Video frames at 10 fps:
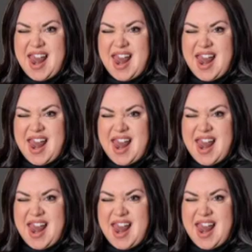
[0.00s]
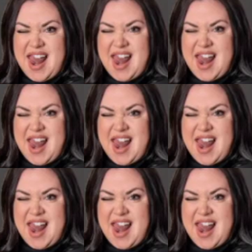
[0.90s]

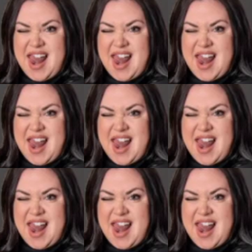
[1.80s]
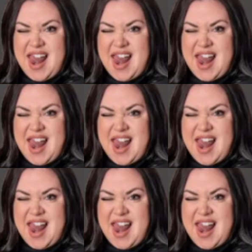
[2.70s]

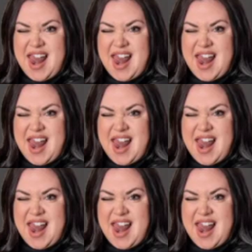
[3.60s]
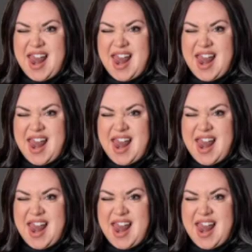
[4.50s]

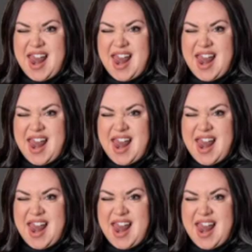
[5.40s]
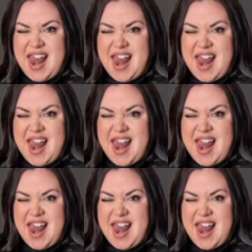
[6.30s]

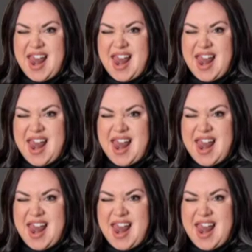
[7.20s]
(not speaking)